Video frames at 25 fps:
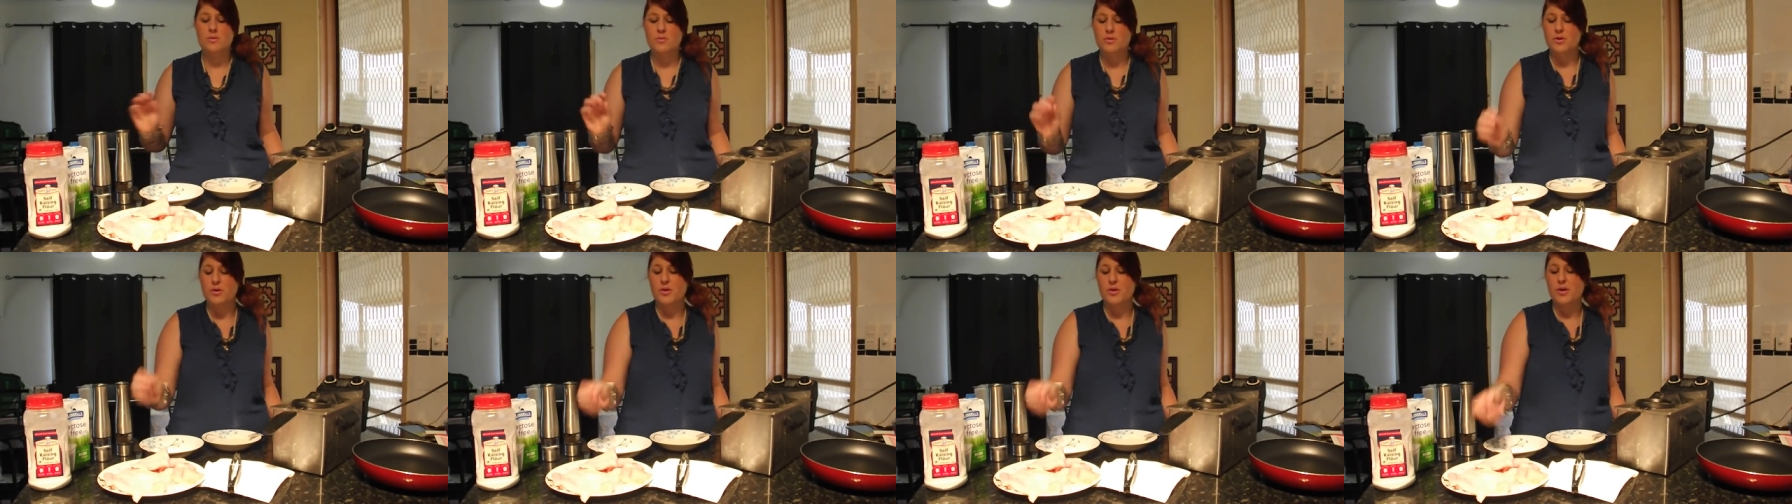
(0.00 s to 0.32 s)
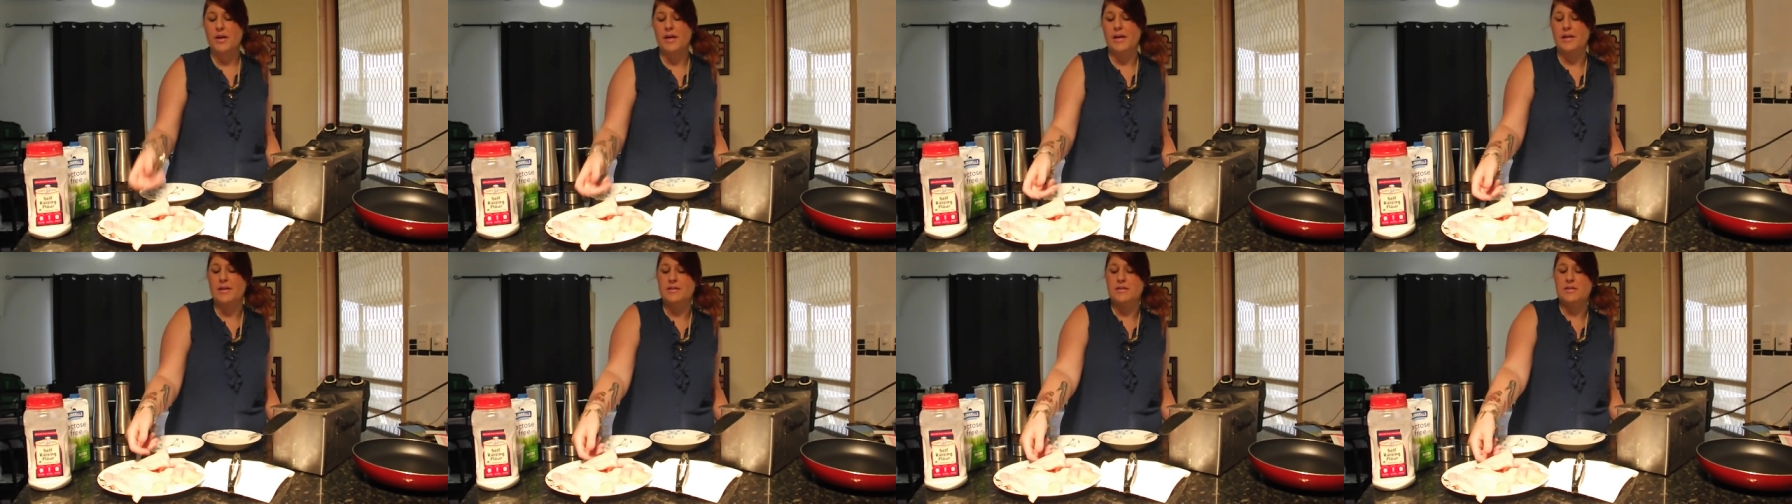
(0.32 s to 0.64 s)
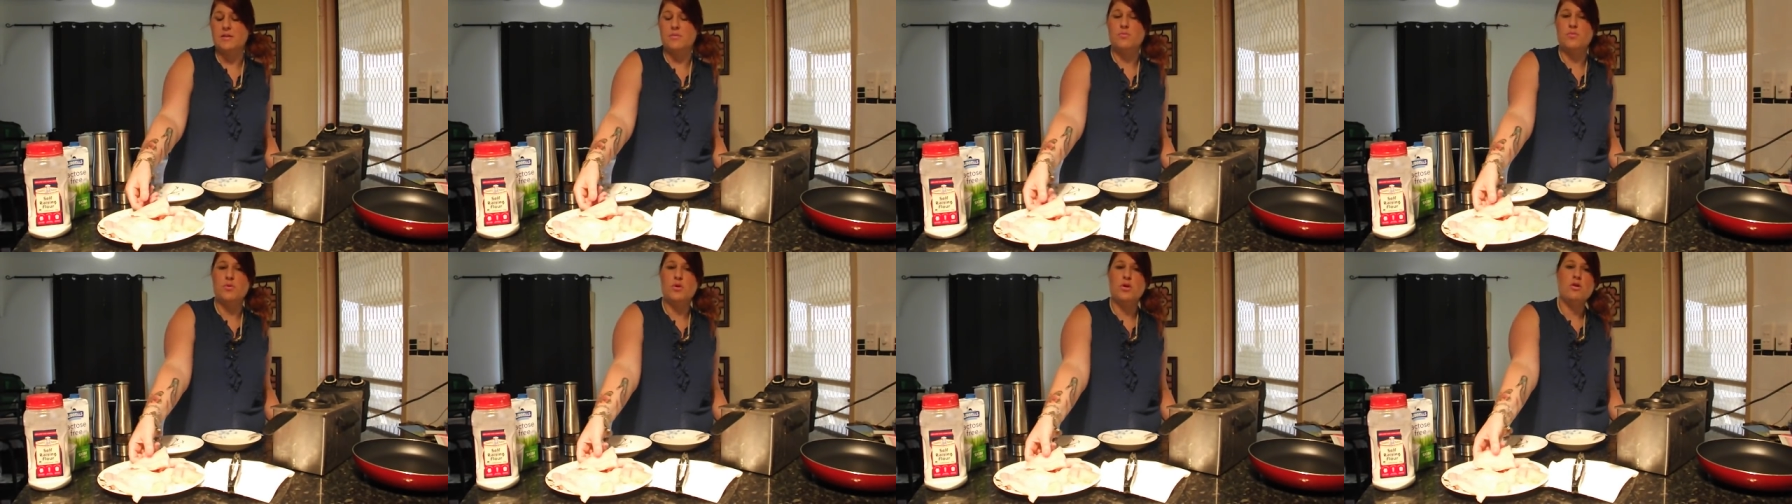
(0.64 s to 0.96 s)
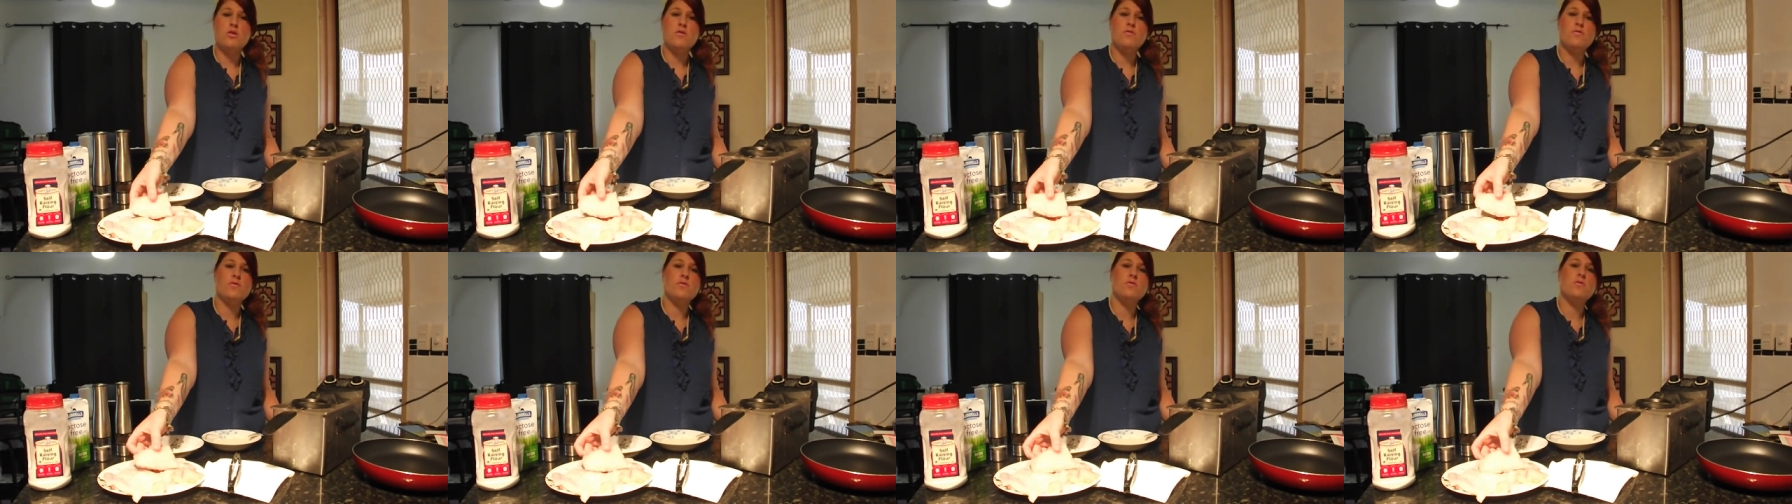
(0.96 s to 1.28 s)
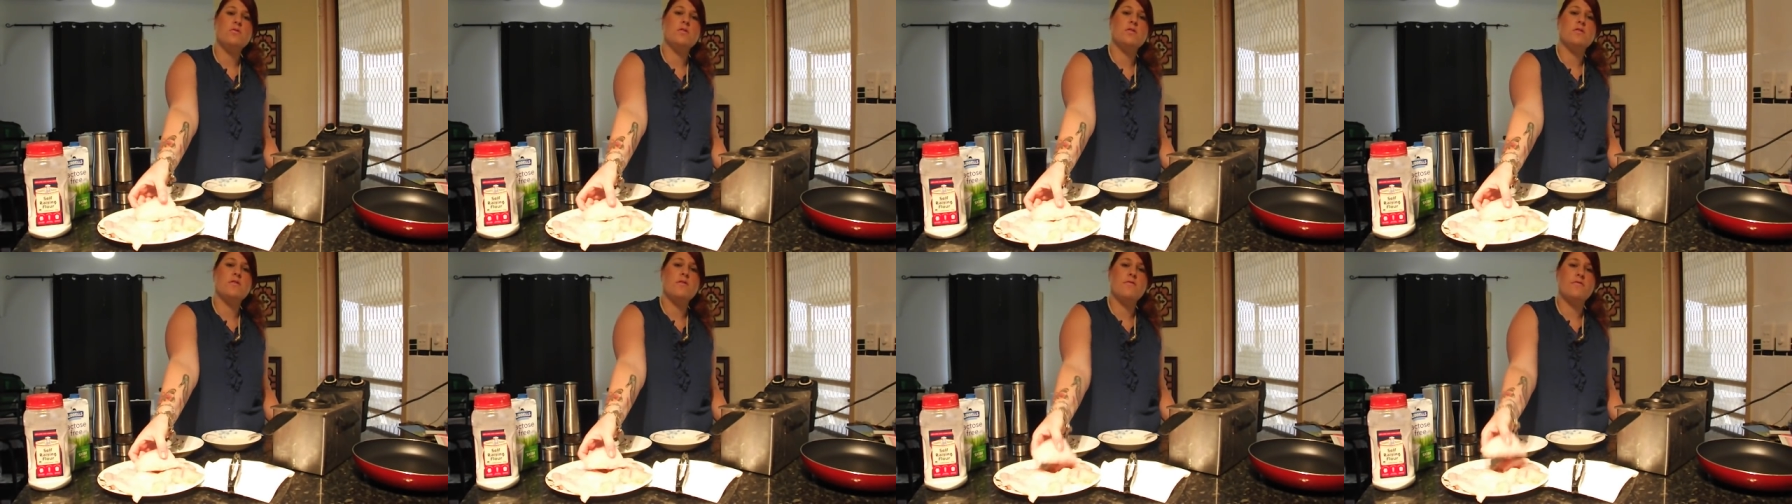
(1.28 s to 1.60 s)
to be cooking some beautiful
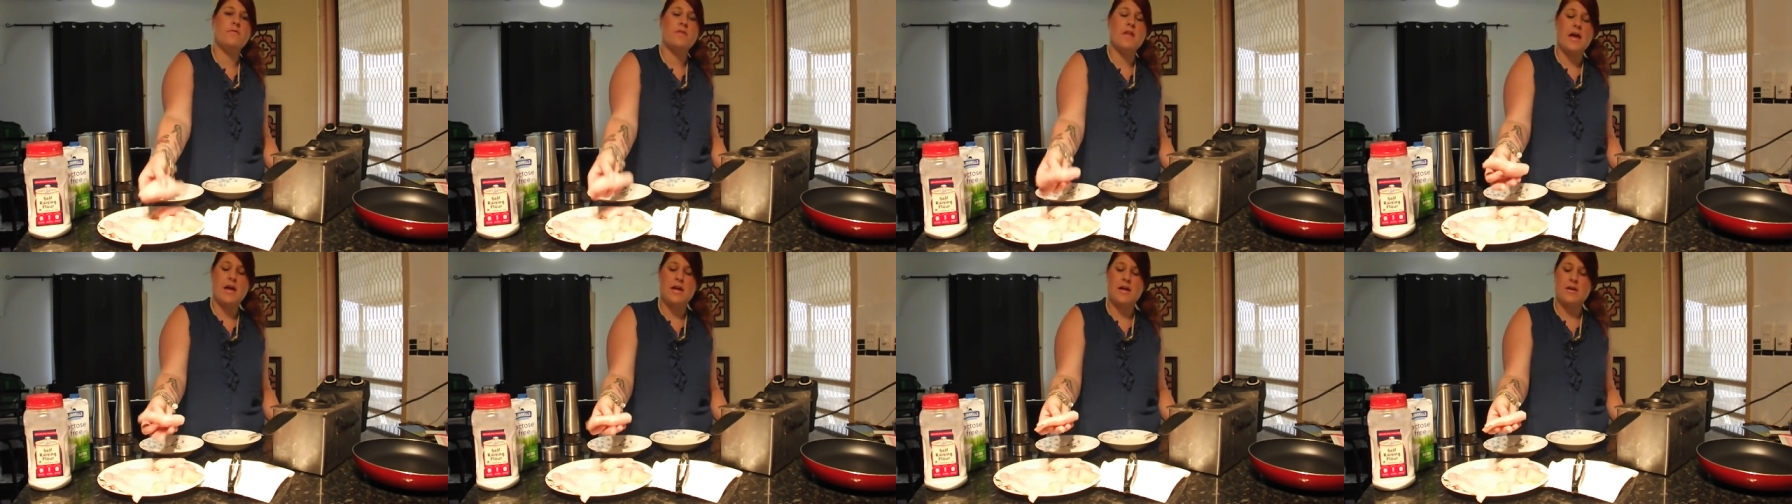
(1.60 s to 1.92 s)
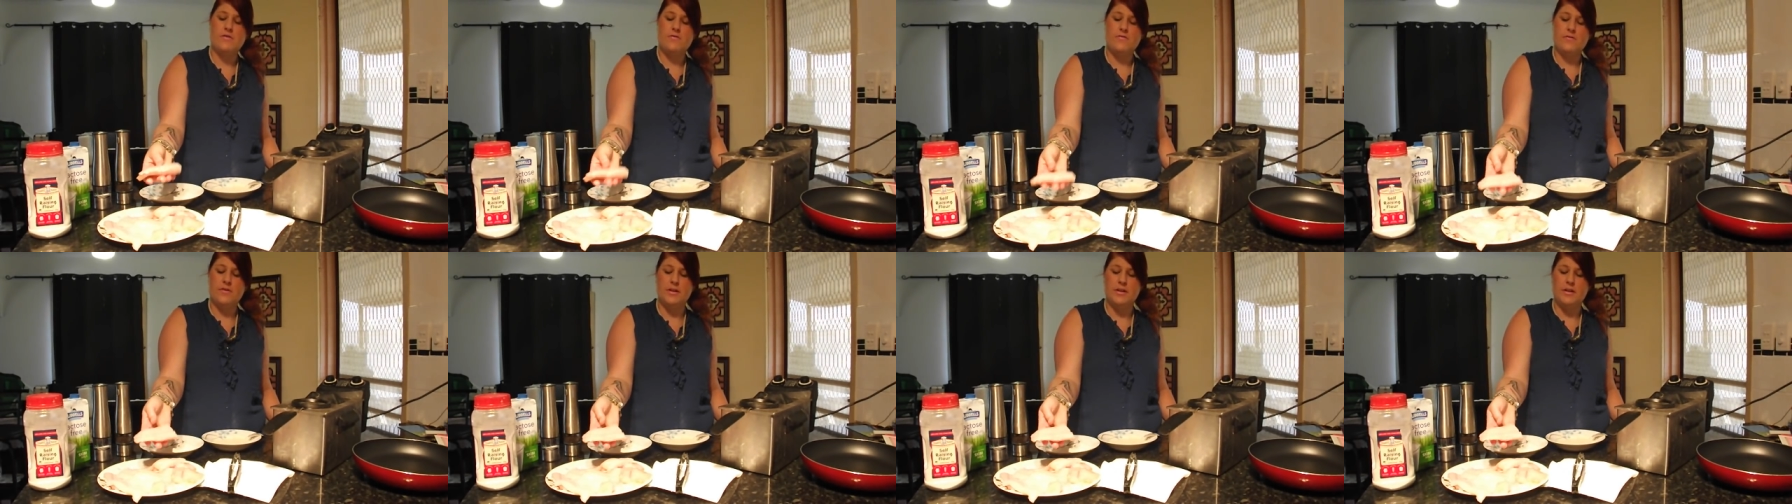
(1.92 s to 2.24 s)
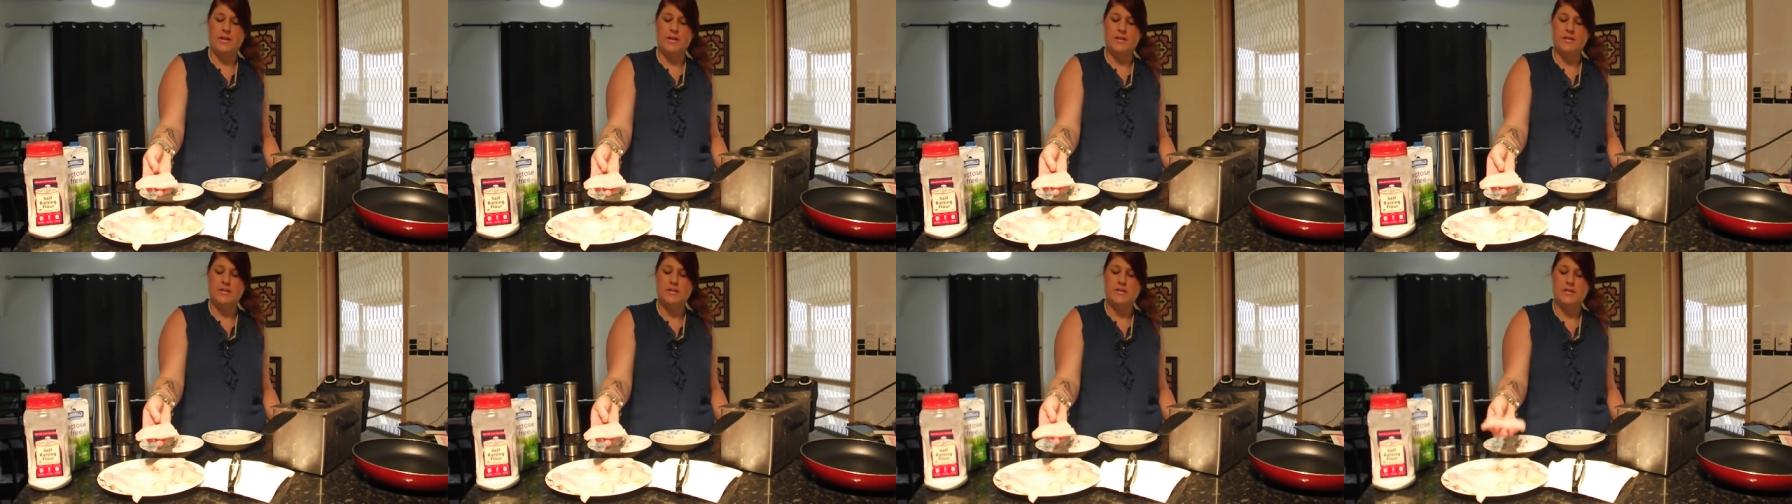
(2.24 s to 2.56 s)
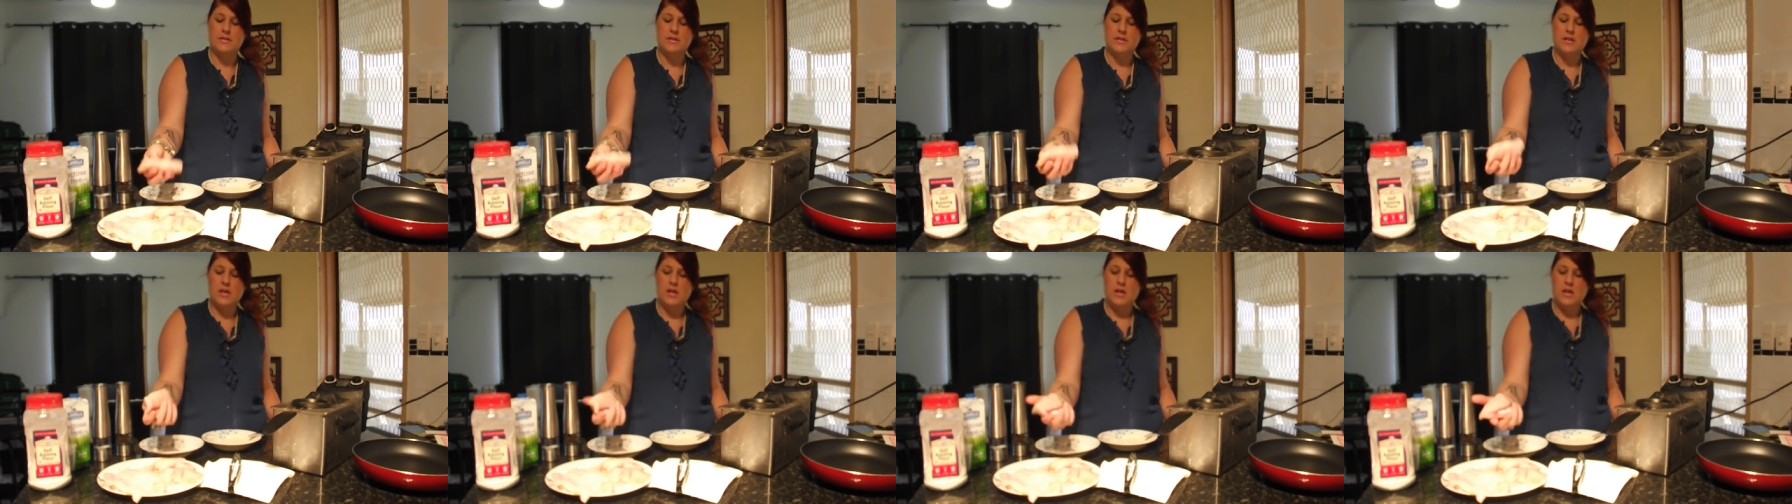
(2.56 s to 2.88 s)
flake fillets.